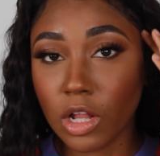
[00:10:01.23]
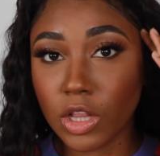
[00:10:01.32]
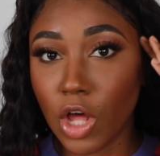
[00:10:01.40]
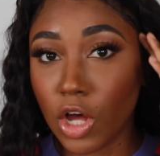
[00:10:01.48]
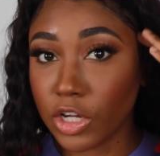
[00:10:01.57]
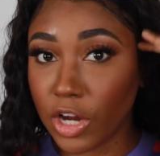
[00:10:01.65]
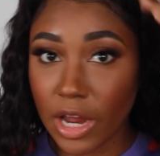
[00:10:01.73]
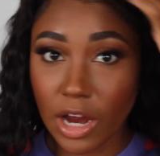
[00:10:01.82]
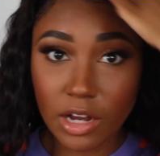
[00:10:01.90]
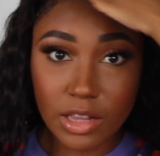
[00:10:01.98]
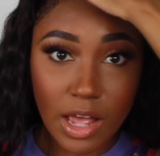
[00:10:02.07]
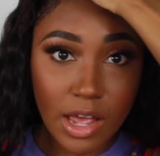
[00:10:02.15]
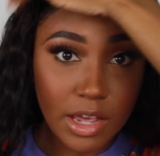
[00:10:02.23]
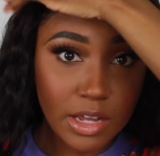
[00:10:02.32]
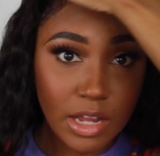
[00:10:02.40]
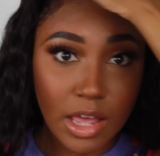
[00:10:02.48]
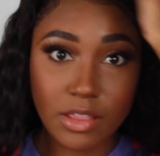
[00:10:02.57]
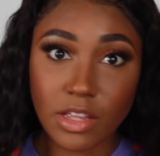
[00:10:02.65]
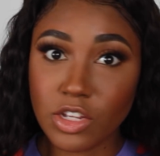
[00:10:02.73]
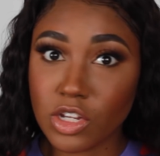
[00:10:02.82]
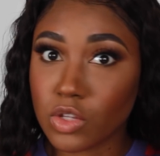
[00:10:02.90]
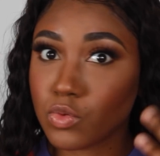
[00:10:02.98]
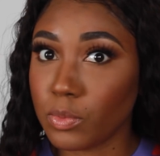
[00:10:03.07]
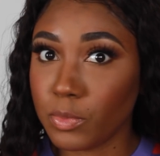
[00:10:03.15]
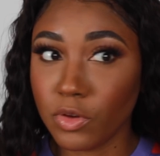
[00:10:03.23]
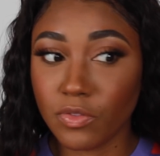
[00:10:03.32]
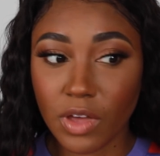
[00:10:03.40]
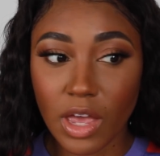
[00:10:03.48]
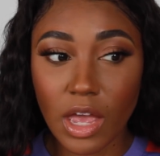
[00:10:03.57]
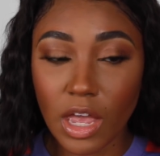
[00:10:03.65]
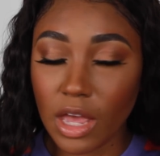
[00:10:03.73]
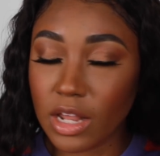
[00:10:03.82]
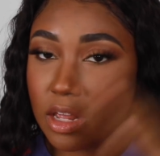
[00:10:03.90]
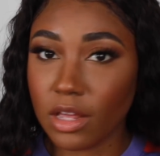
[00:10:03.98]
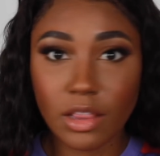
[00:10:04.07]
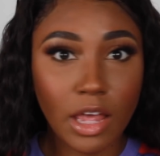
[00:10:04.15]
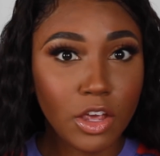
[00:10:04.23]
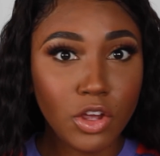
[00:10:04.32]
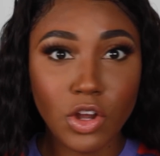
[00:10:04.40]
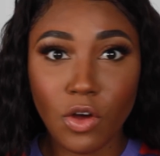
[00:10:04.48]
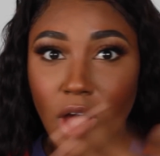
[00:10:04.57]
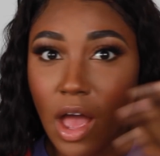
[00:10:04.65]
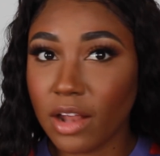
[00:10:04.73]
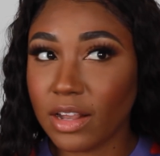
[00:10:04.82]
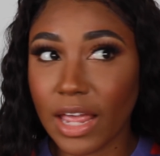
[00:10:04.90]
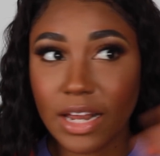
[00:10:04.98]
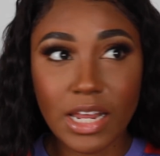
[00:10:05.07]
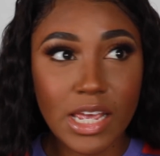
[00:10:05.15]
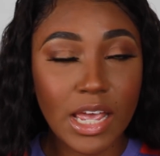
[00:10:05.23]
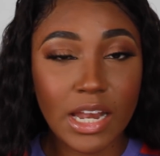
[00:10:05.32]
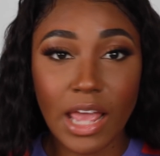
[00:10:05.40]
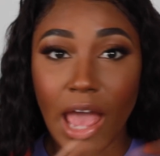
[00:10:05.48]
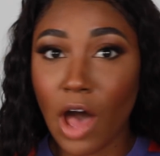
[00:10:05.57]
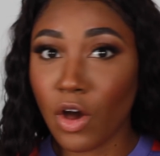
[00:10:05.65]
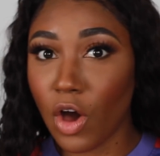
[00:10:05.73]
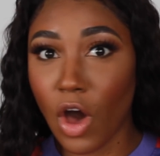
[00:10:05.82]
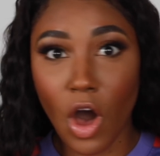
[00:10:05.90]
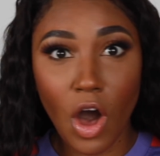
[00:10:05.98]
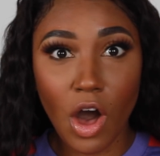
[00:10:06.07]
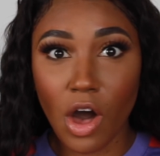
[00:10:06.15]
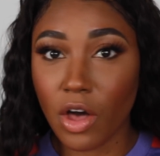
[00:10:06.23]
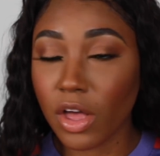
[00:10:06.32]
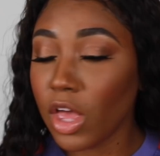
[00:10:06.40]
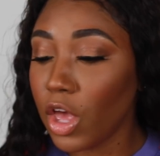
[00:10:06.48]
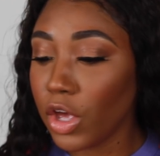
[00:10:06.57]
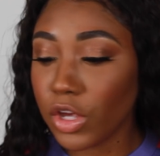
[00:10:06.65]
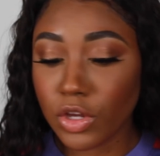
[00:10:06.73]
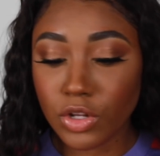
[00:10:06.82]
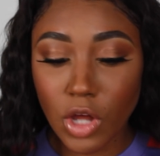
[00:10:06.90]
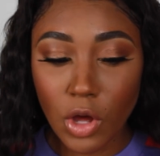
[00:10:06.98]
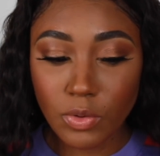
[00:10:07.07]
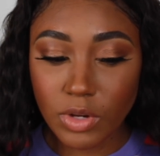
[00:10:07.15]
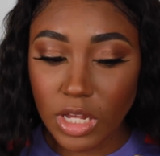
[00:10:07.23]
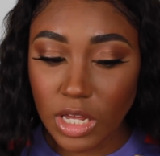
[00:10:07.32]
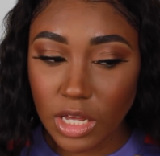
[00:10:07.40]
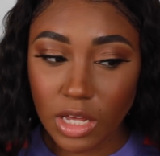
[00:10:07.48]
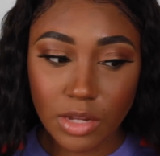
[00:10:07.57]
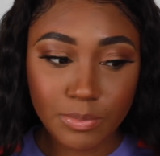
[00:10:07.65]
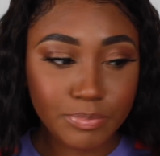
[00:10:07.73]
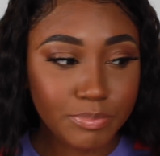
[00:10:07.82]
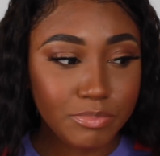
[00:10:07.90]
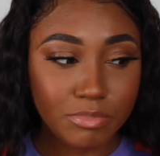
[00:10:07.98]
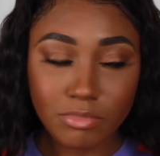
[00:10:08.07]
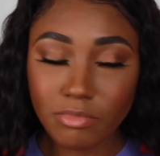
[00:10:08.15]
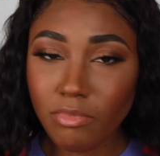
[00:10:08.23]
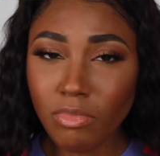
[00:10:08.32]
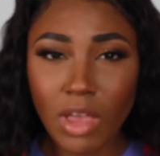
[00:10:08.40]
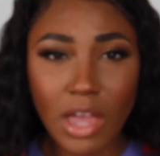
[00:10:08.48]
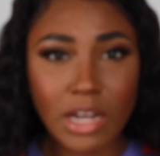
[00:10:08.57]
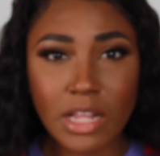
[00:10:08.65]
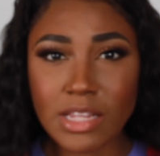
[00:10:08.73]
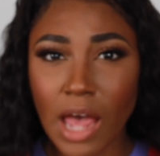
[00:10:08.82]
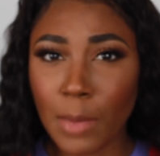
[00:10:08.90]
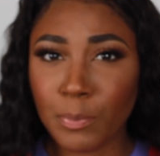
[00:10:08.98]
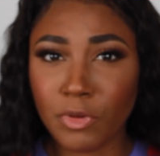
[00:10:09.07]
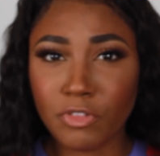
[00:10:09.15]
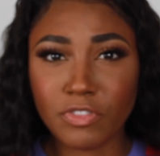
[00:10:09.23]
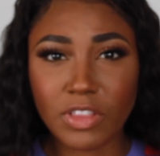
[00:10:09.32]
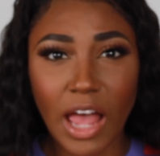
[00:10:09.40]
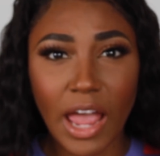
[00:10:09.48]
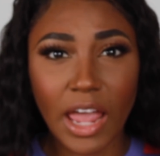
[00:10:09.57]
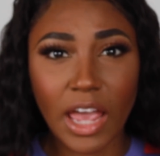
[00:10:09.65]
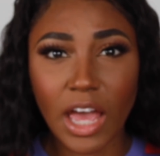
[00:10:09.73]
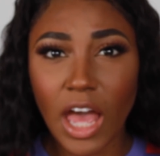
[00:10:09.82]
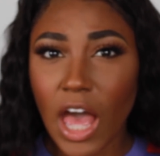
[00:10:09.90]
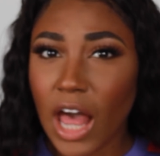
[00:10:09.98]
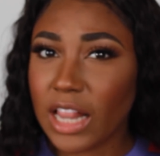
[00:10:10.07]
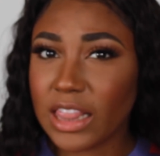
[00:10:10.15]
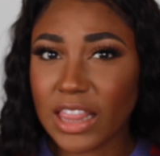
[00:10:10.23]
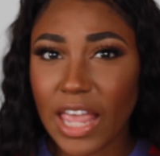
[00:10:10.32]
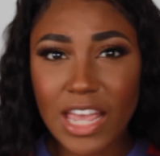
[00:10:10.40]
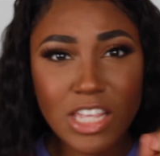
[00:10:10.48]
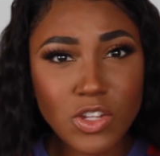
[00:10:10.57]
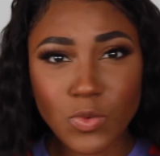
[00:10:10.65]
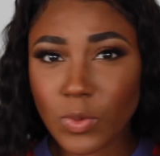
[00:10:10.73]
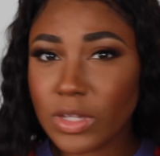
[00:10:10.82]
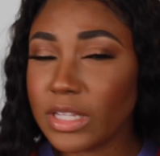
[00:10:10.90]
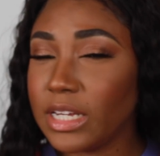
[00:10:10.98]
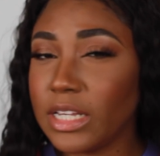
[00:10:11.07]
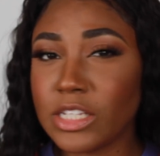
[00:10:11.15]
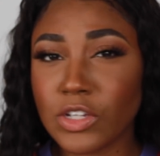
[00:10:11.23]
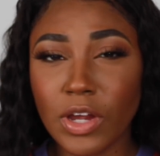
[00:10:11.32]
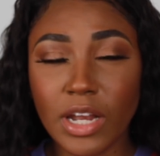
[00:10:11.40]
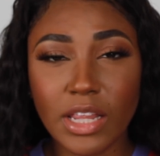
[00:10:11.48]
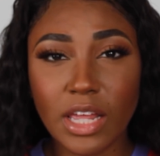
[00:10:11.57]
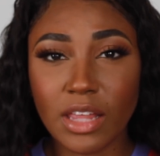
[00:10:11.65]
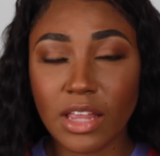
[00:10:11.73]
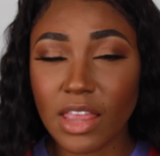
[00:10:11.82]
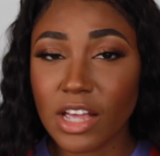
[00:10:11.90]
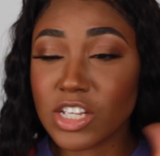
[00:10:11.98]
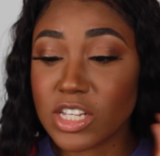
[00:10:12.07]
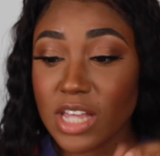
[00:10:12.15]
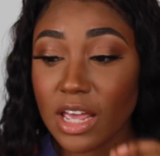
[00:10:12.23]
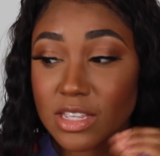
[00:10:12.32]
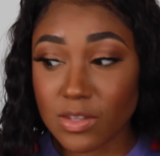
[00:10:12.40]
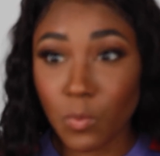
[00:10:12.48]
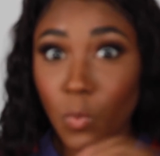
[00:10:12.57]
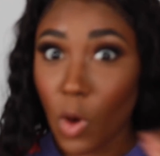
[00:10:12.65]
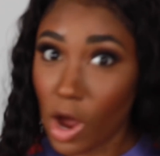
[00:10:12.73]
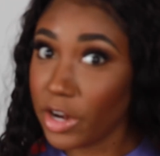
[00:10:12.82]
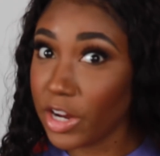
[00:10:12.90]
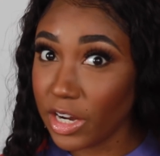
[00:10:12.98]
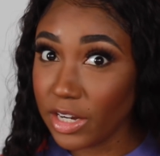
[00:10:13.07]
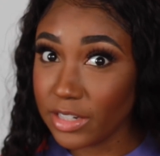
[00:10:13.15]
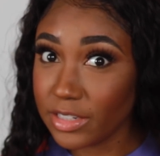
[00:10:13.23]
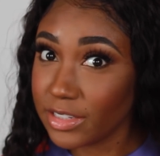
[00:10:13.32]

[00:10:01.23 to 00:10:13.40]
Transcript: along your hairline and then just remove it. Like, you don't like need any alcohol, you don't need any type of like lace release or anything like that. Just take some water